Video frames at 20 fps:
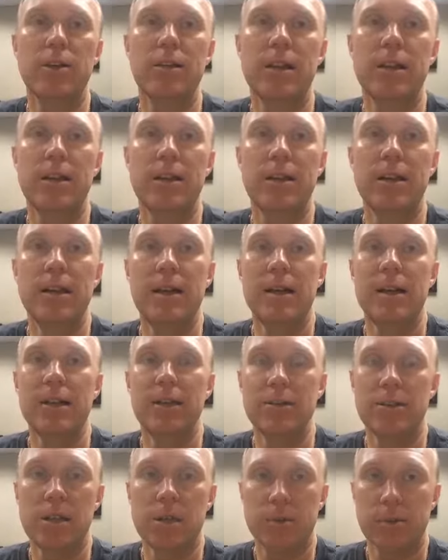than
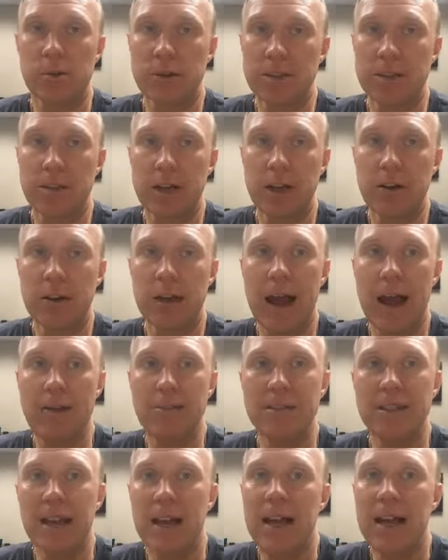your typical starter
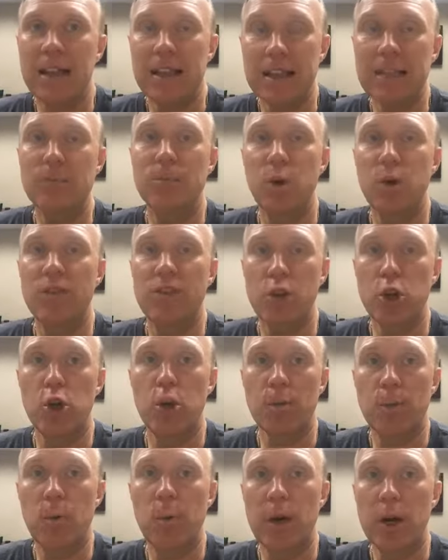house, that's more of a
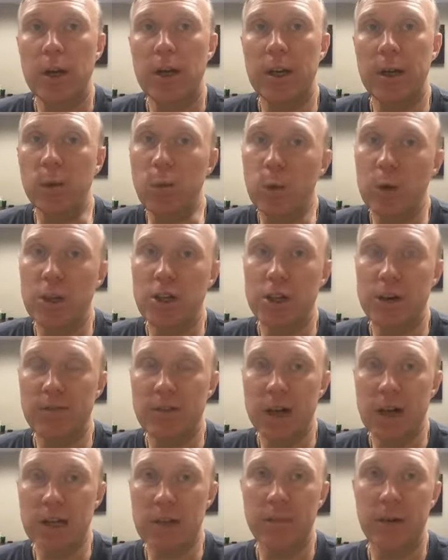normal market, which I've
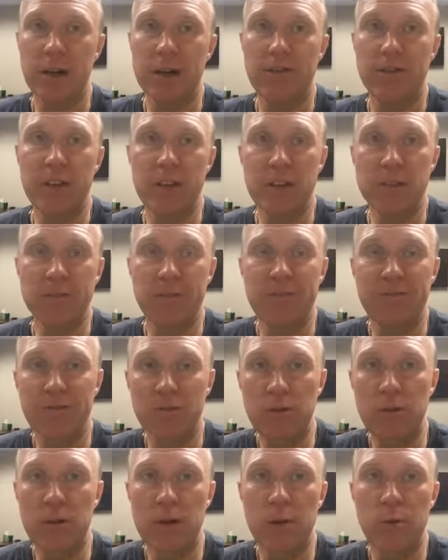talked about in videos
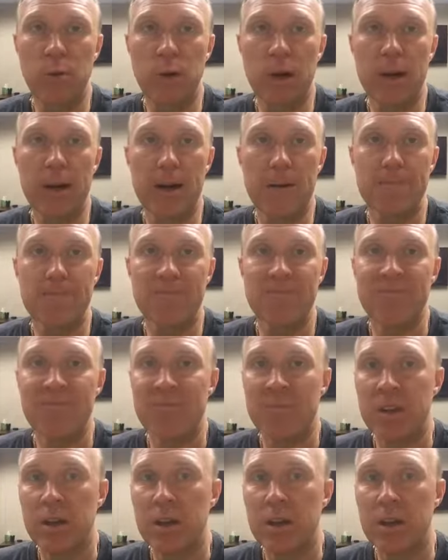before, where
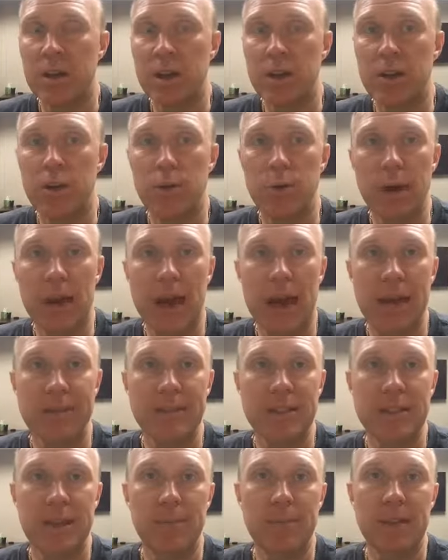you have
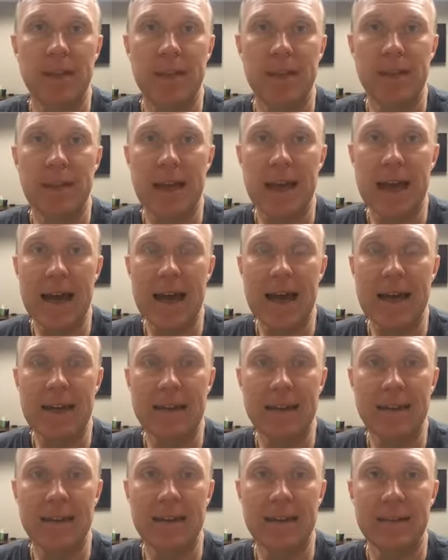something
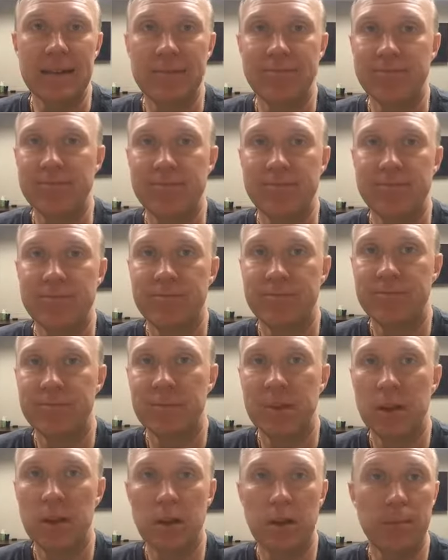that
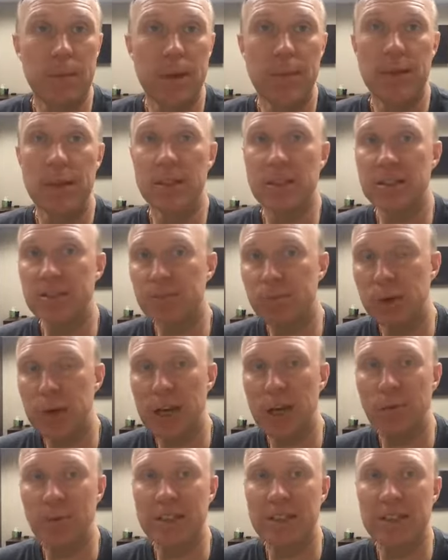maybe in the
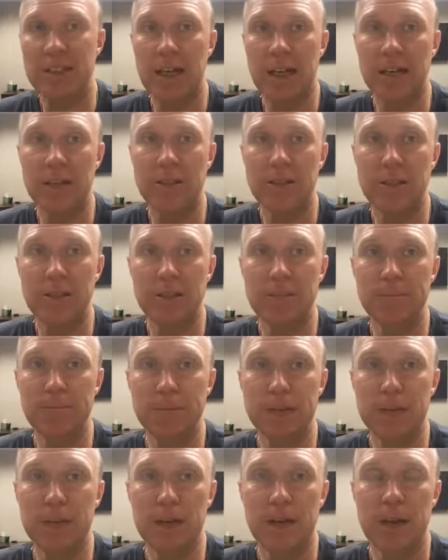spring was selling
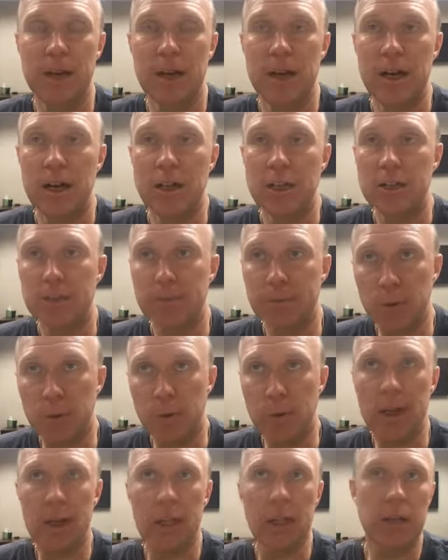super, super
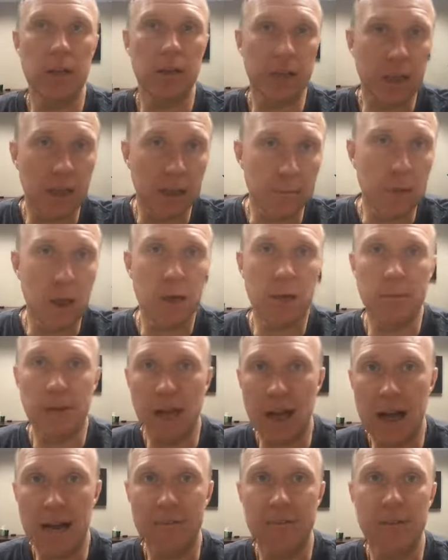quickly or getting multiple
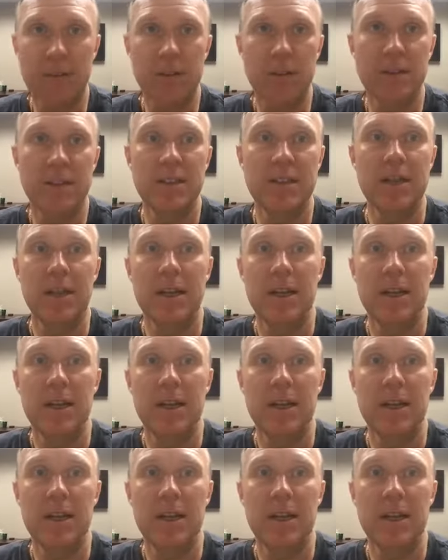offers.